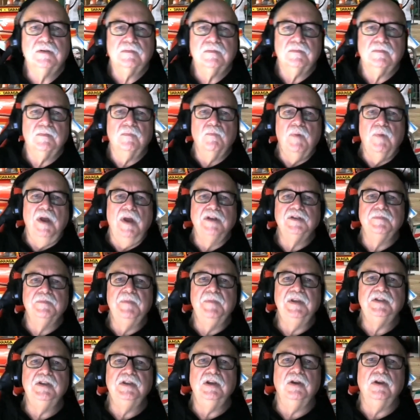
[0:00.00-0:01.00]
one's
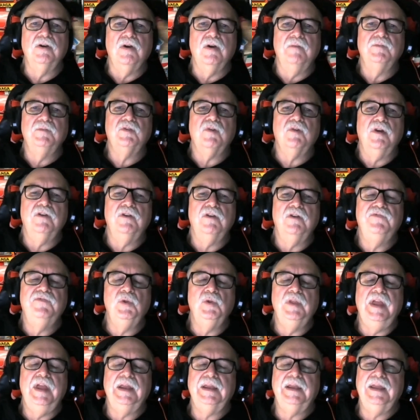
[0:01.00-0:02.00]
missing, and I'm trying to
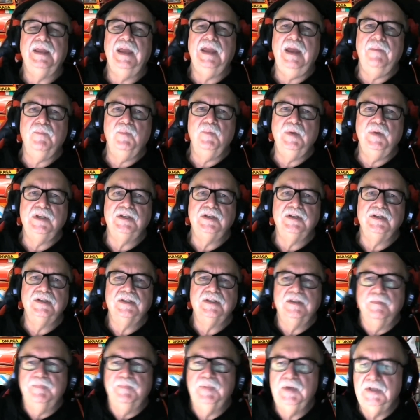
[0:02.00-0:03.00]
fill that gap, which is
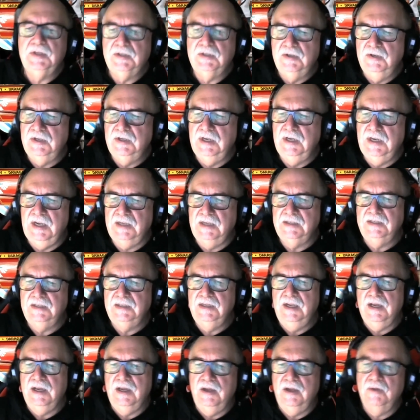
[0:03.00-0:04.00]
the person who did
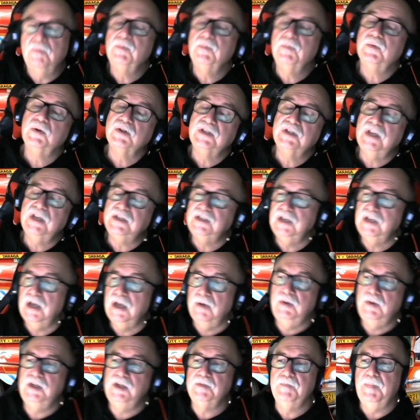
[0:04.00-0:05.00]
SEO, because
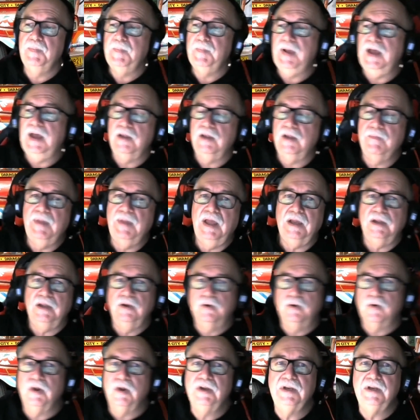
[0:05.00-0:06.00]
SEO is part of the
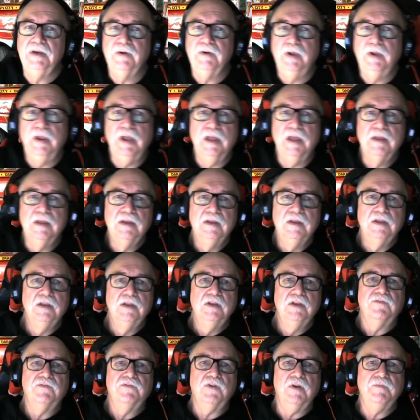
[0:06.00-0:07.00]
marking criteria
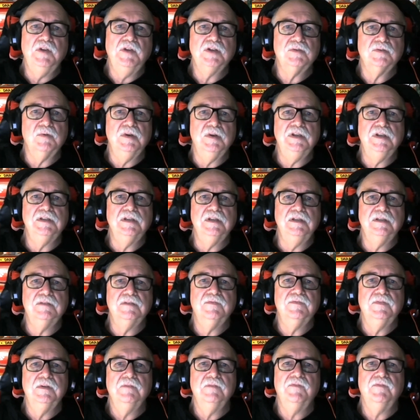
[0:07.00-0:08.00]
for obvious
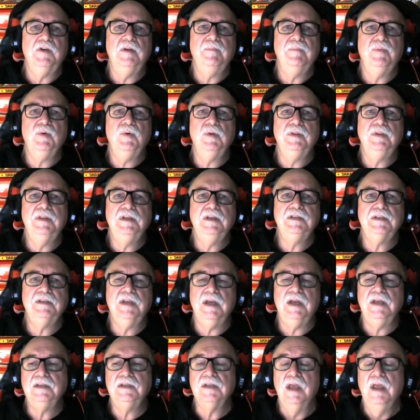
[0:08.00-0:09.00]
reasons, very important these
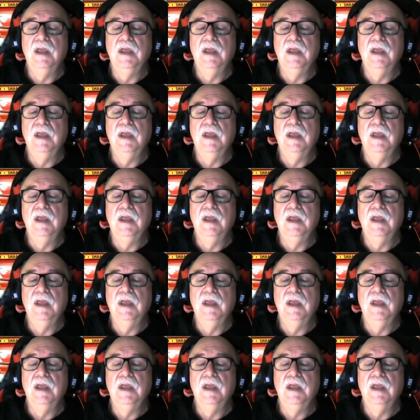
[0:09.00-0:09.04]
days.